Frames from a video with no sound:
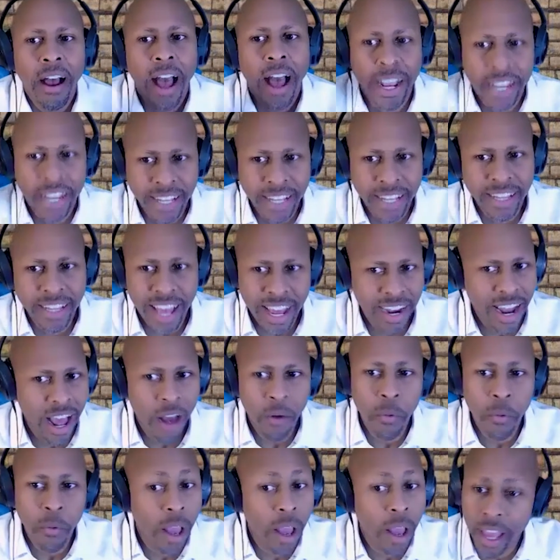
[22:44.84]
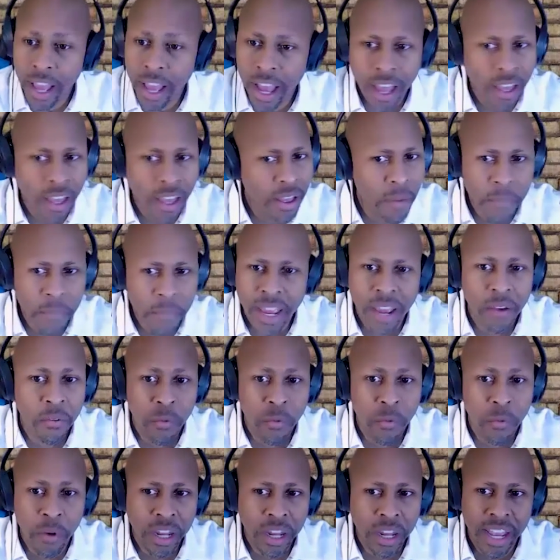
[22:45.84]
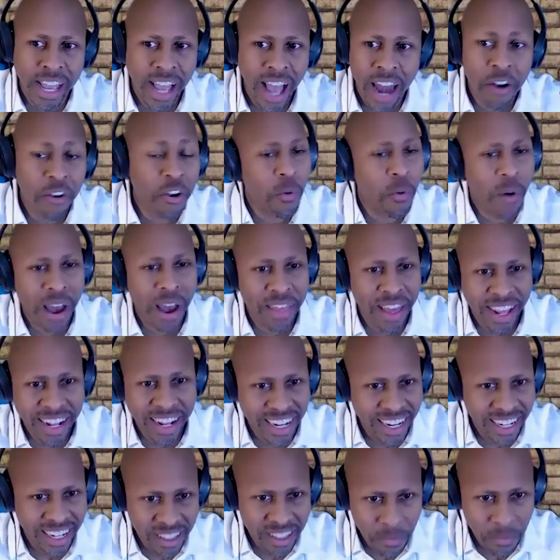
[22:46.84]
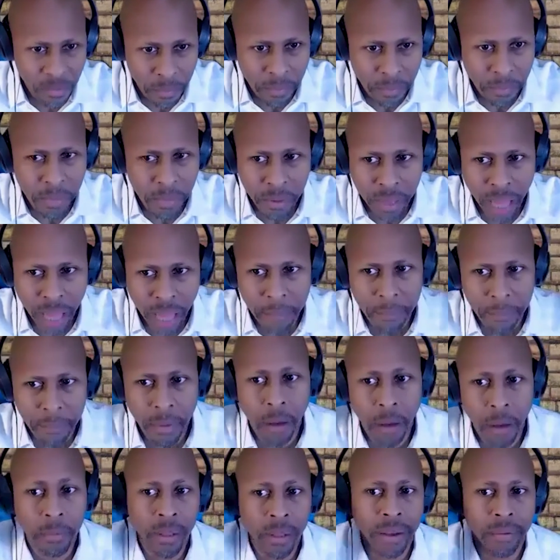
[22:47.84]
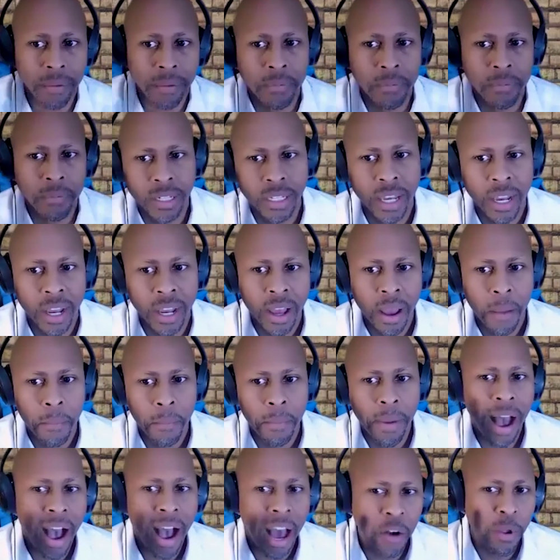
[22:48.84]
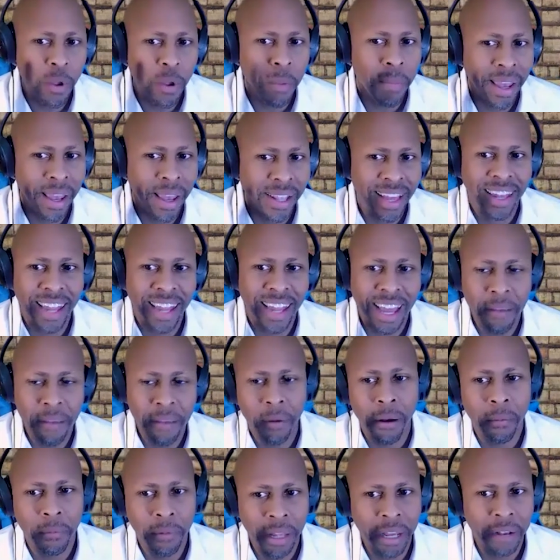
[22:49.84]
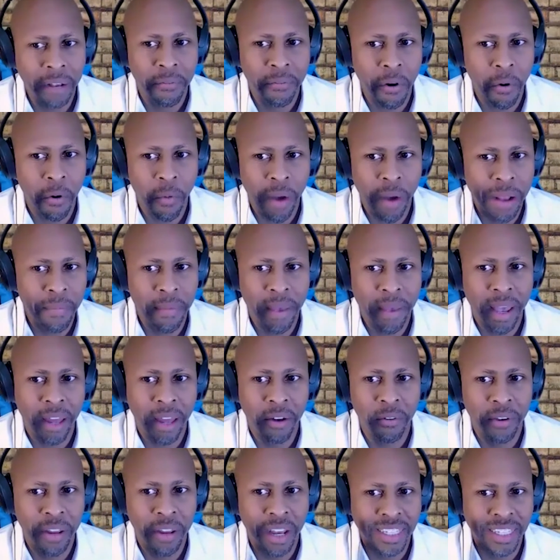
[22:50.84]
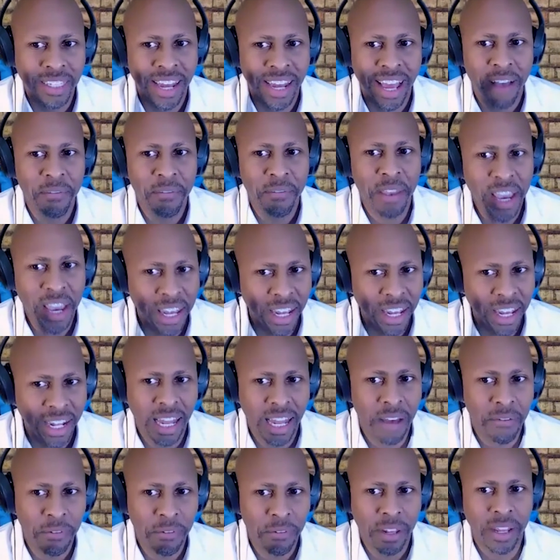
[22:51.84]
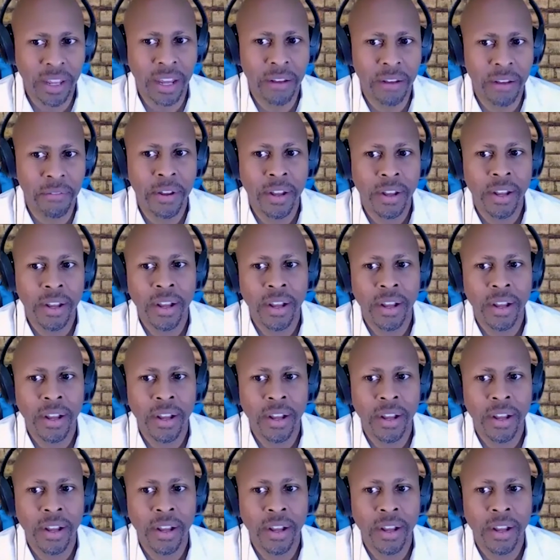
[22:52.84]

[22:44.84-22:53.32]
I get that. I mean, really, I don't know why the light bulb clicked, but how do we make that light bulb click for a white man who doesn't have any level of,